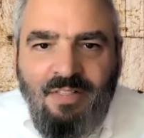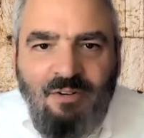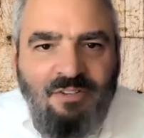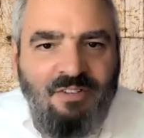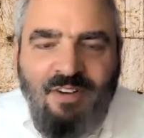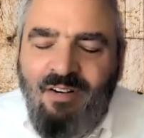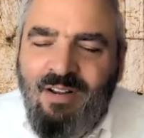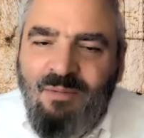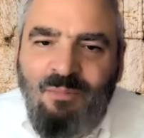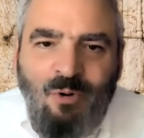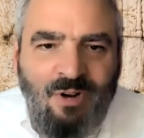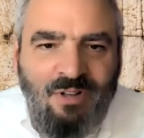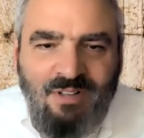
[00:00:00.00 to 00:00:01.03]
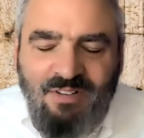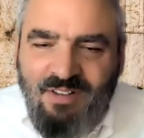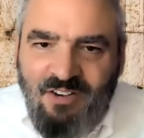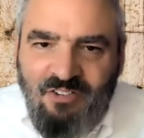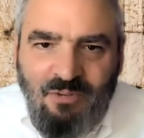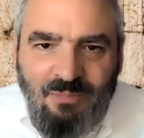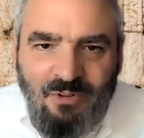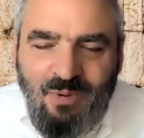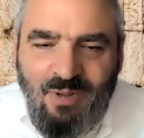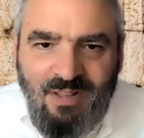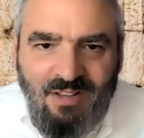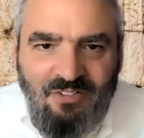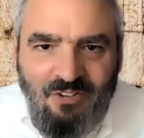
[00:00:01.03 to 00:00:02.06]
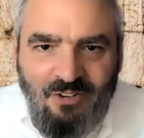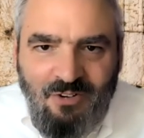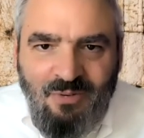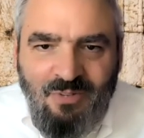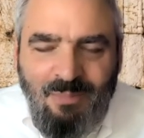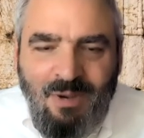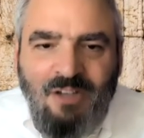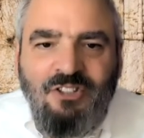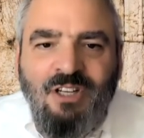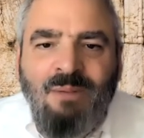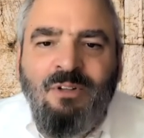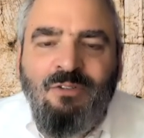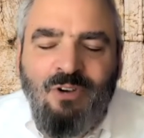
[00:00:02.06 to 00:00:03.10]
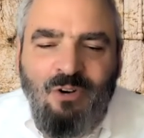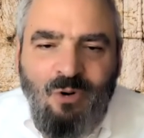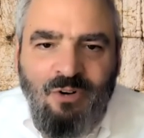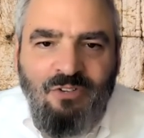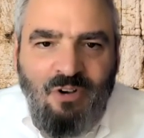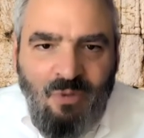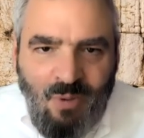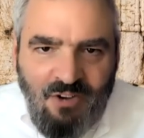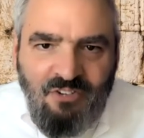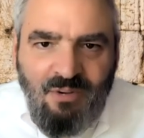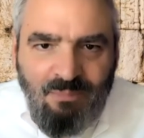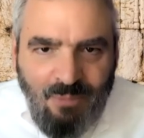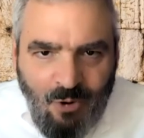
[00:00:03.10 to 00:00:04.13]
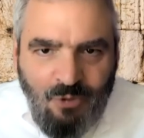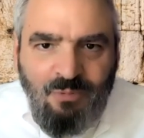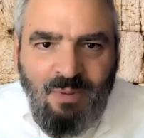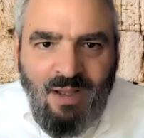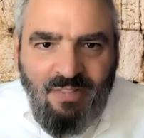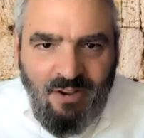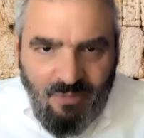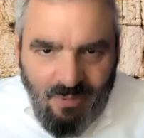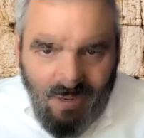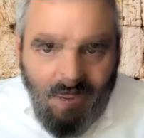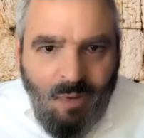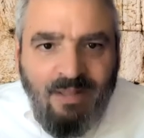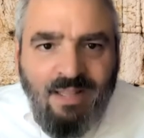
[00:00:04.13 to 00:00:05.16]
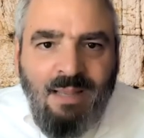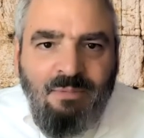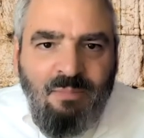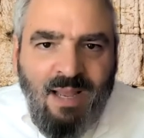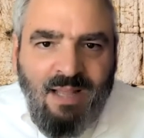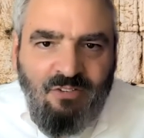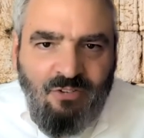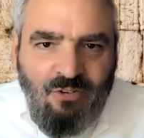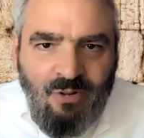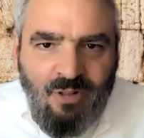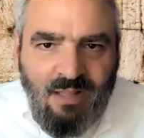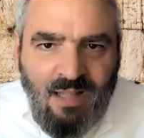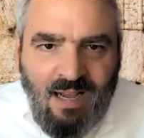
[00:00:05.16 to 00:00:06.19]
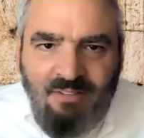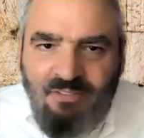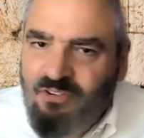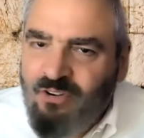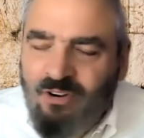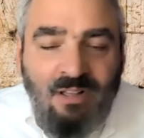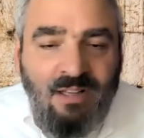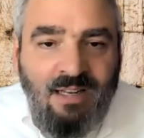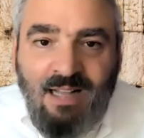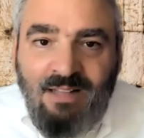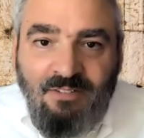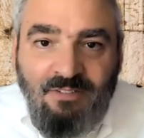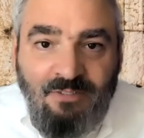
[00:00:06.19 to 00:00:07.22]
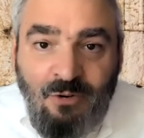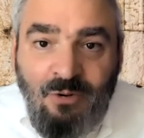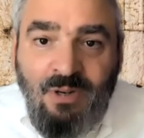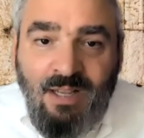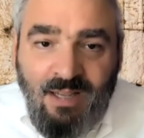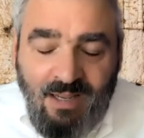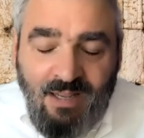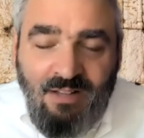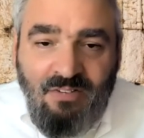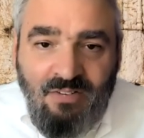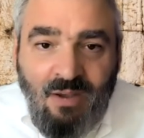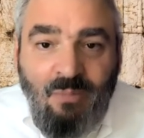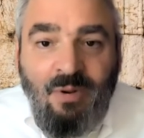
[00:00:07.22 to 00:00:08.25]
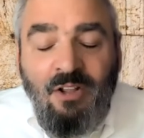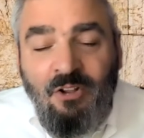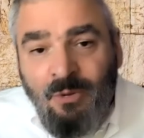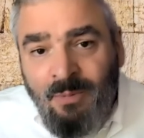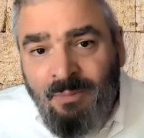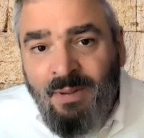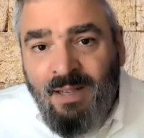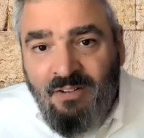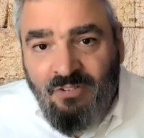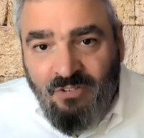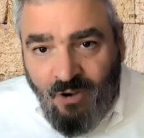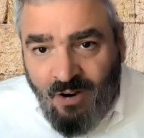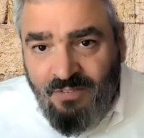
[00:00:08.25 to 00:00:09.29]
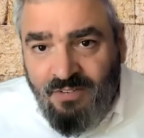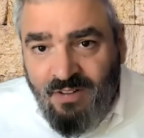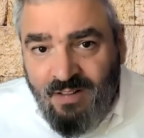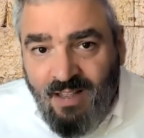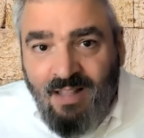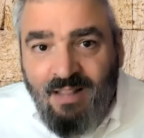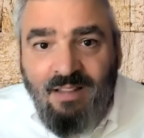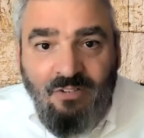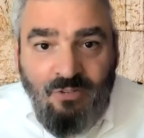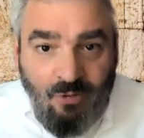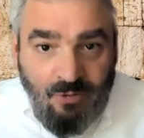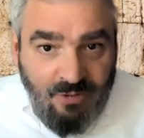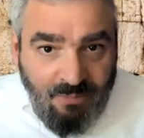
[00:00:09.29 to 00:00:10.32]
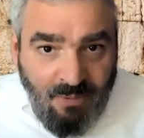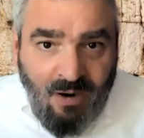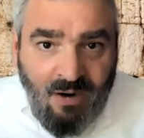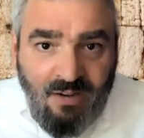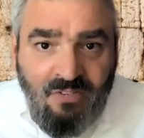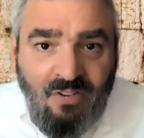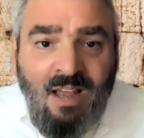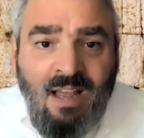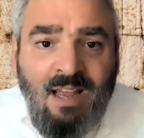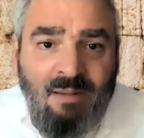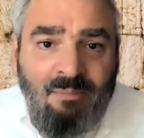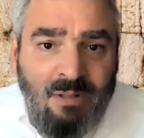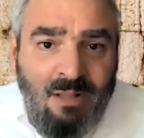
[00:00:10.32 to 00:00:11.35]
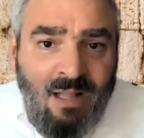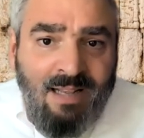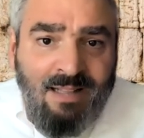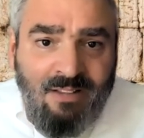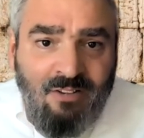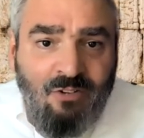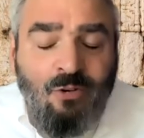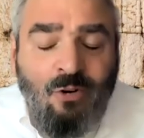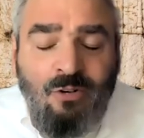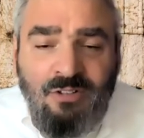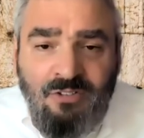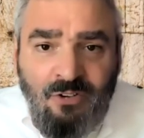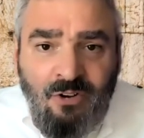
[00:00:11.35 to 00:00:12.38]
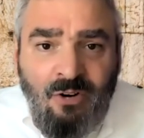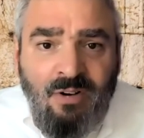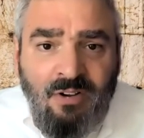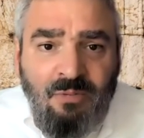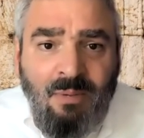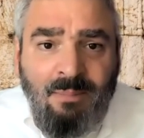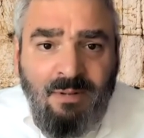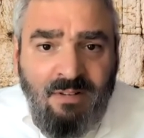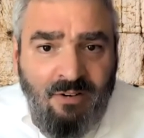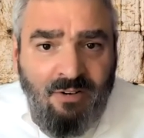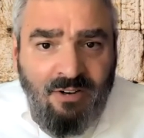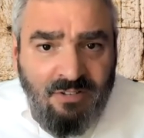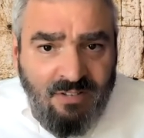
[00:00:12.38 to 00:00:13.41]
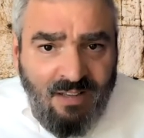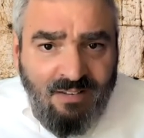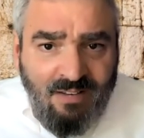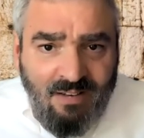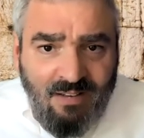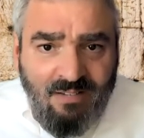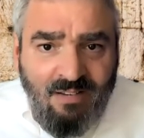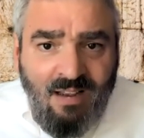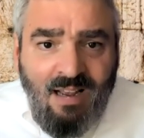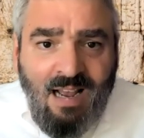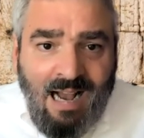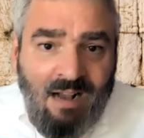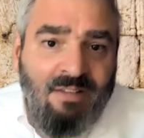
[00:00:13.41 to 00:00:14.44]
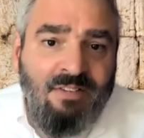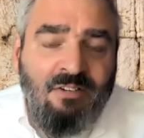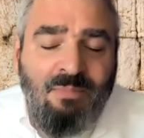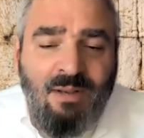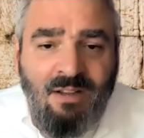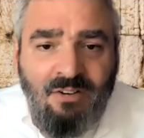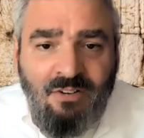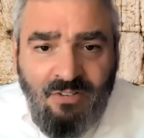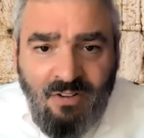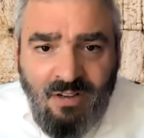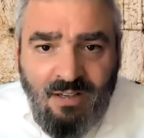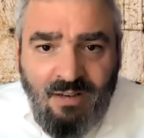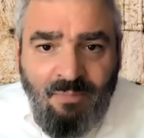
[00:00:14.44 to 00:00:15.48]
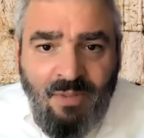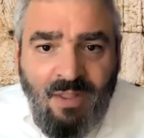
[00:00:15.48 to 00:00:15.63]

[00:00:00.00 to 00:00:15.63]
There is a very important distinction between these two. The Baal Shem Tov records a question posed by the Ari. What keeps man's soul alive? Surely not the food he eats, yet when a human being starves to death, his soul departs, implying that the soul is nourished by material sustenance. How can this be understood?